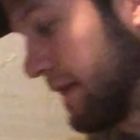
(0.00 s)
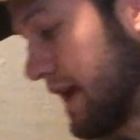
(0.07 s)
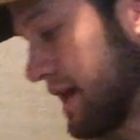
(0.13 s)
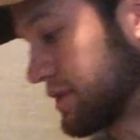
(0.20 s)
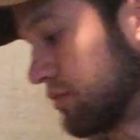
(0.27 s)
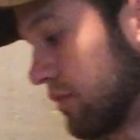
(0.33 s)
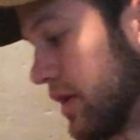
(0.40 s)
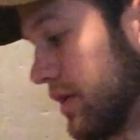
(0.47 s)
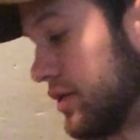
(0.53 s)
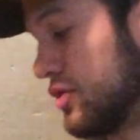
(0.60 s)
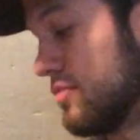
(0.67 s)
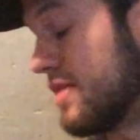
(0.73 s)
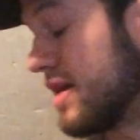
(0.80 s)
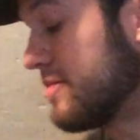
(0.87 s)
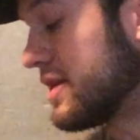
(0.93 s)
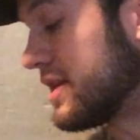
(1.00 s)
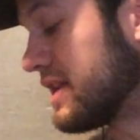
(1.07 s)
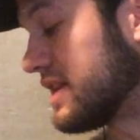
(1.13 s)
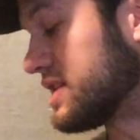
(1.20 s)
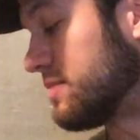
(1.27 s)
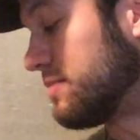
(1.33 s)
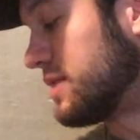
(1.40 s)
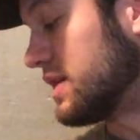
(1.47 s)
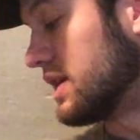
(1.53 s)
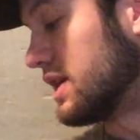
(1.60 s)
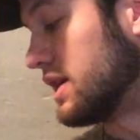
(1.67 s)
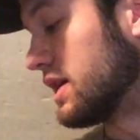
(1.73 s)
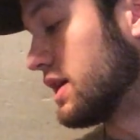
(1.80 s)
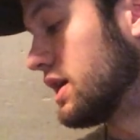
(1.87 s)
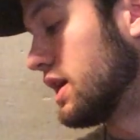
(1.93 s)
next one, you may be an
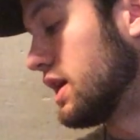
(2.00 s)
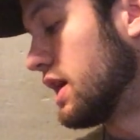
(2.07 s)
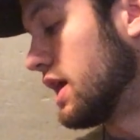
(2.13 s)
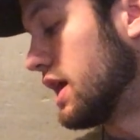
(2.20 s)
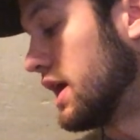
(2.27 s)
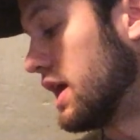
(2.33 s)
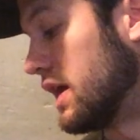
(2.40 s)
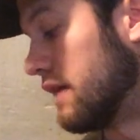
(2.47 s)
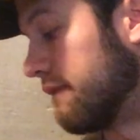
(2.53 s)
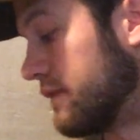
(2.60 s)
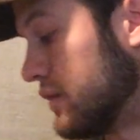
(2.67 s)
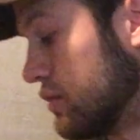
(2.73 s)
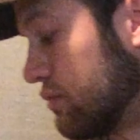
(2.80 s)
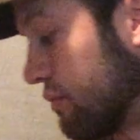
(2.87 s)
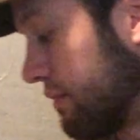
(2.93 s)
ENTP if you